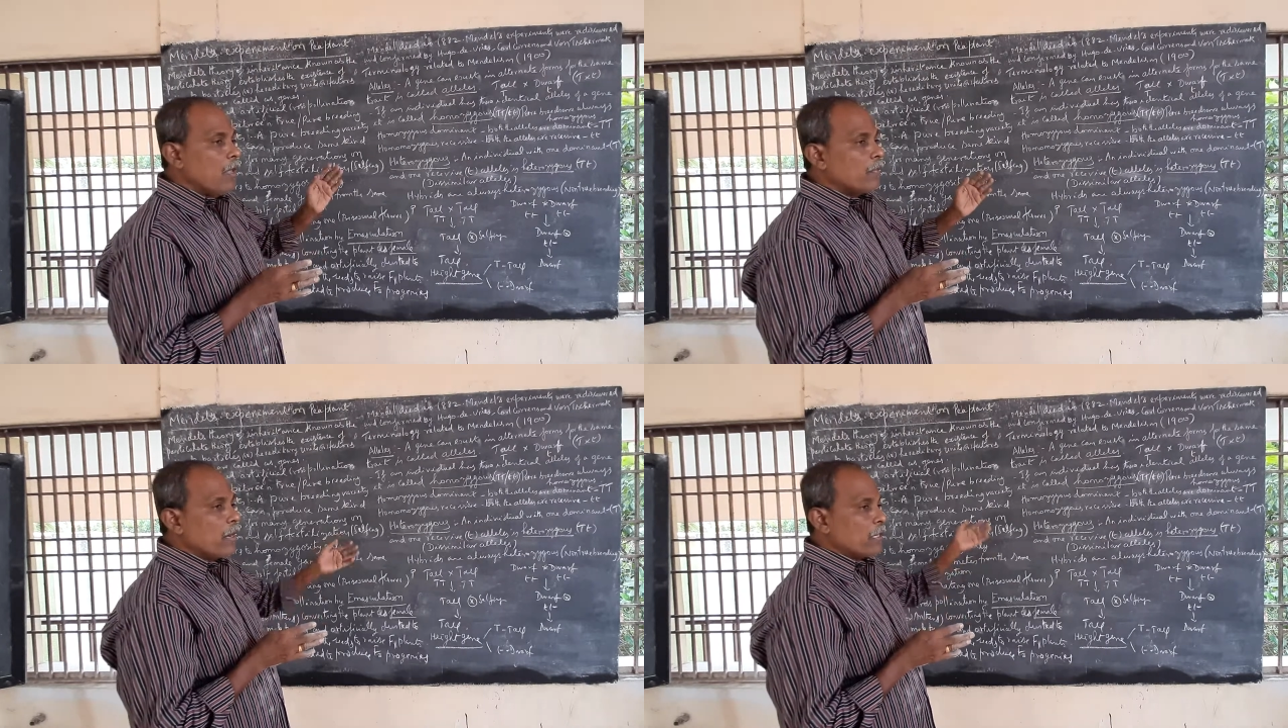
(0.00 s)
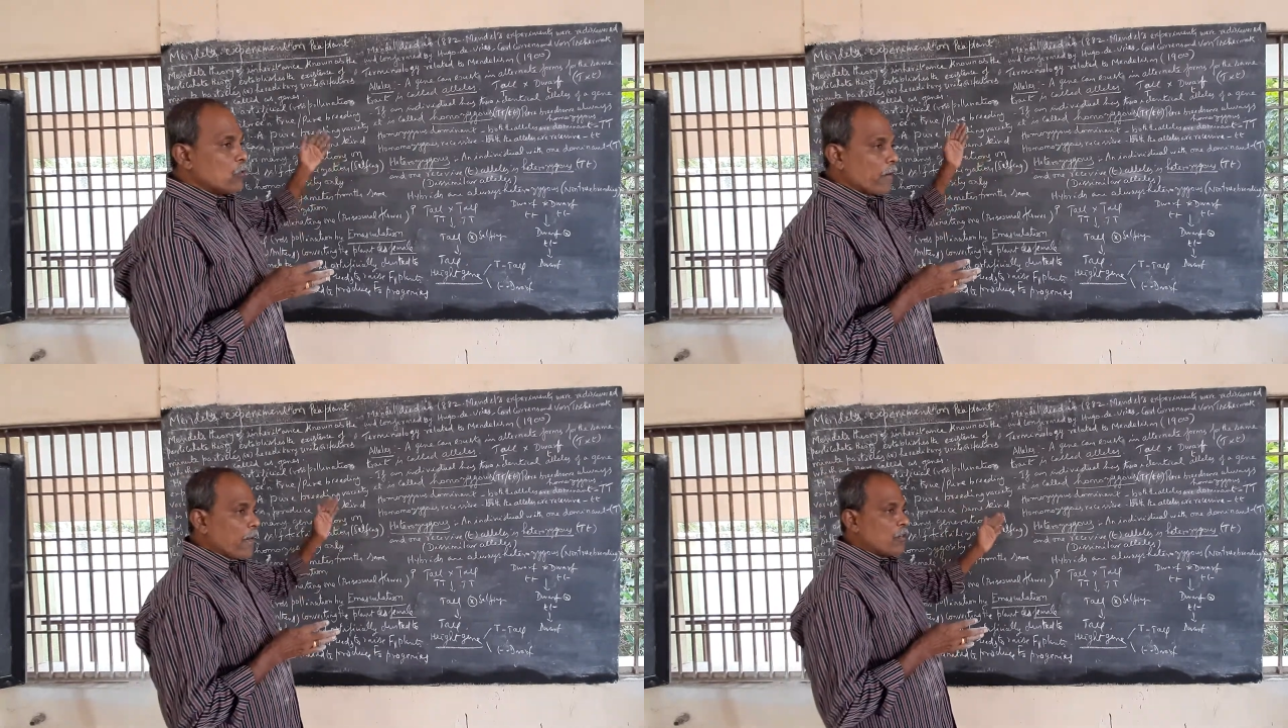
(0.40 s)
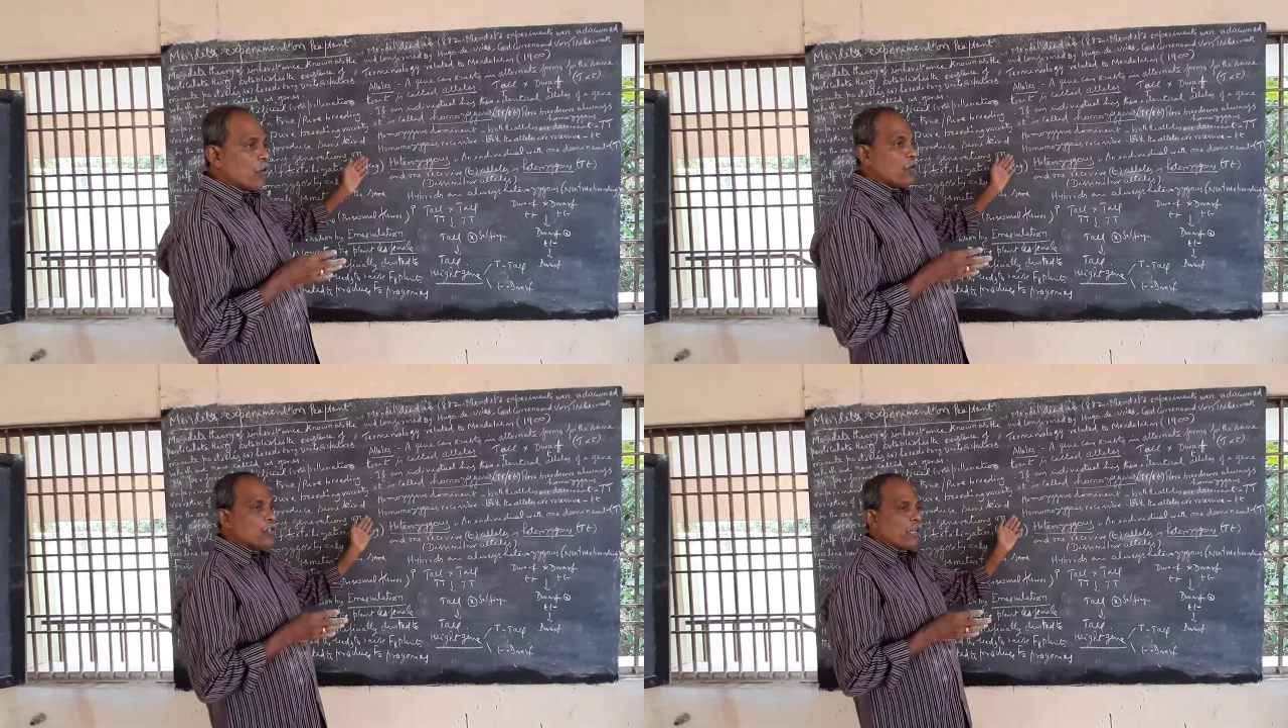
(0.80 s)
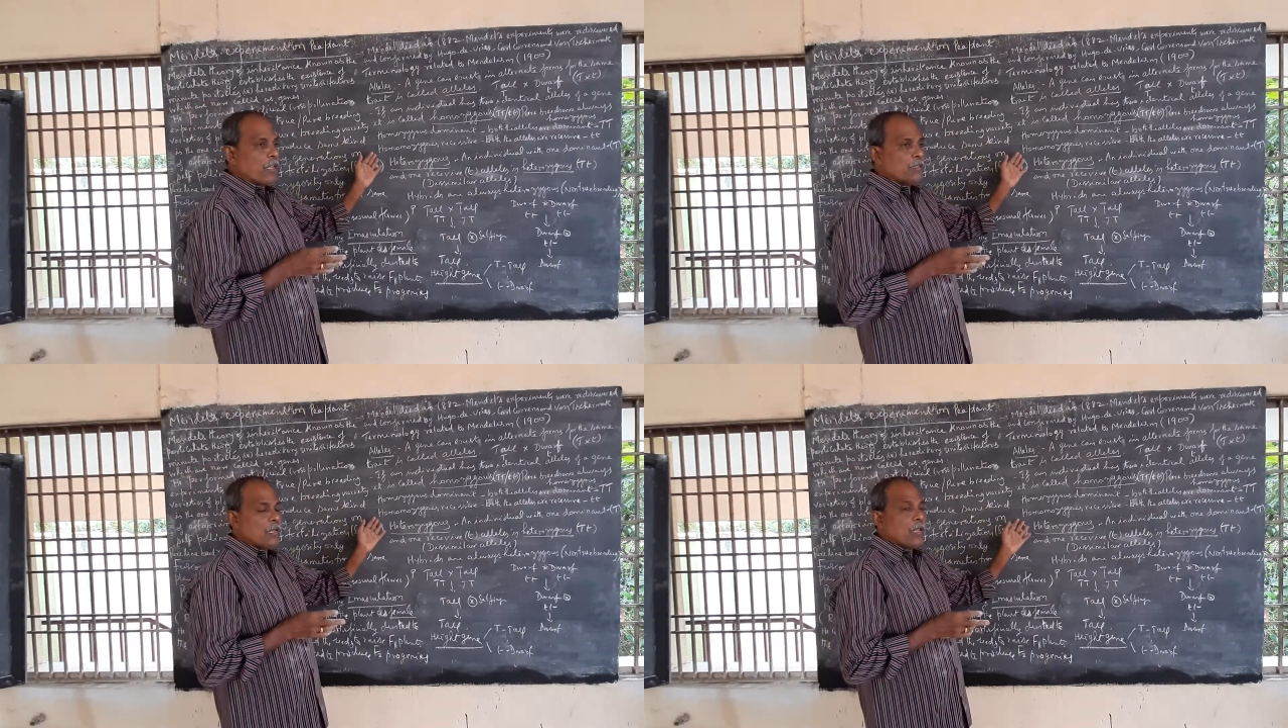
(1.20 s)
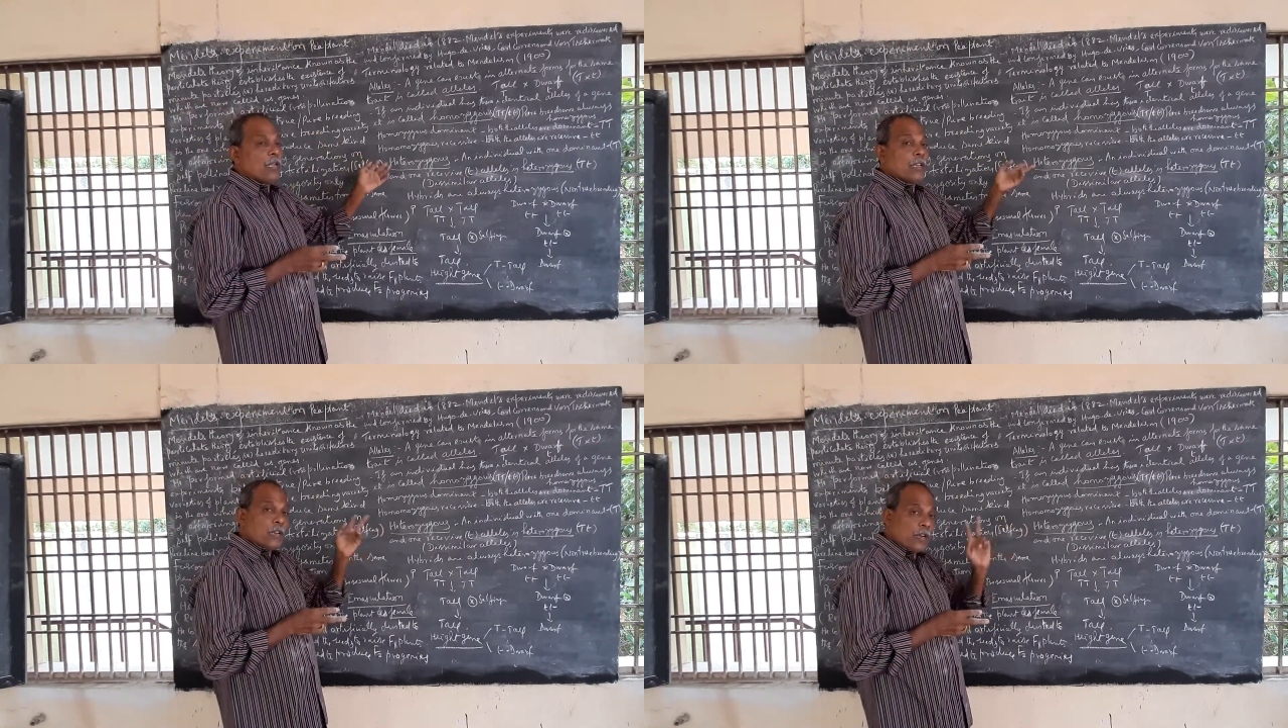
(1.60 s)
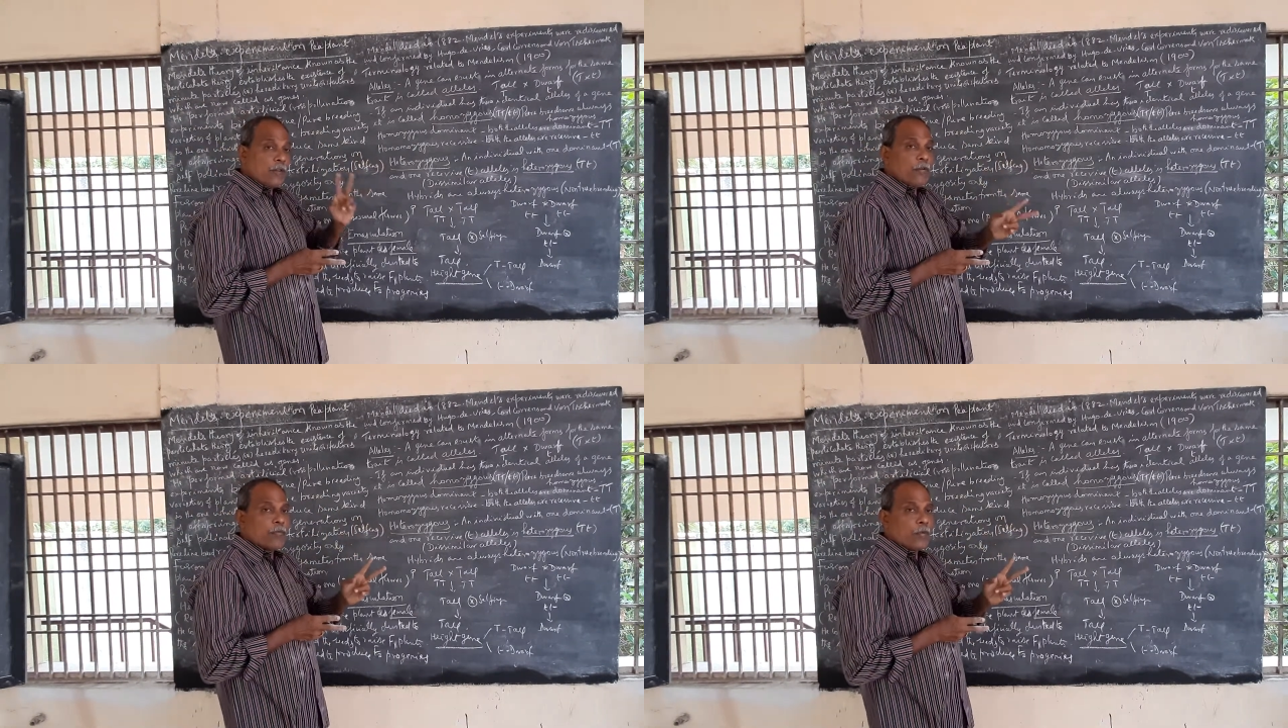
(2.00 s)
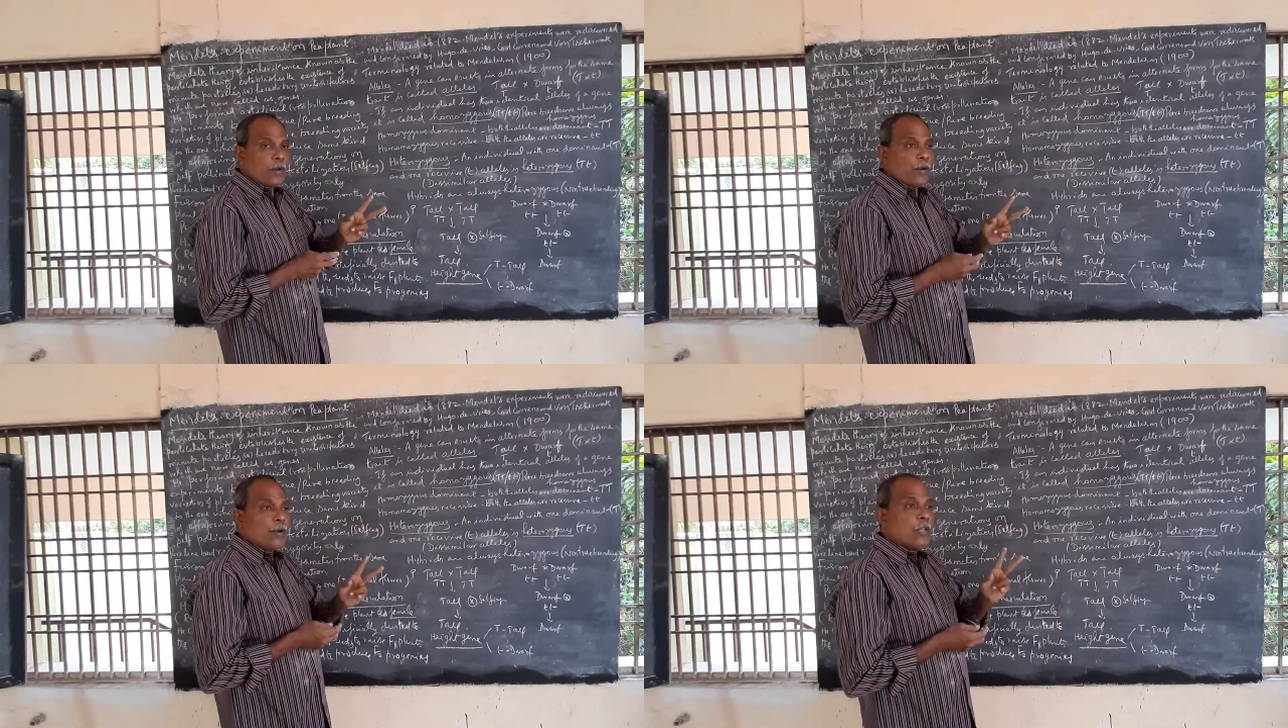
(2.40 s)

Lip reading: The next one, heterozygous. In an individual,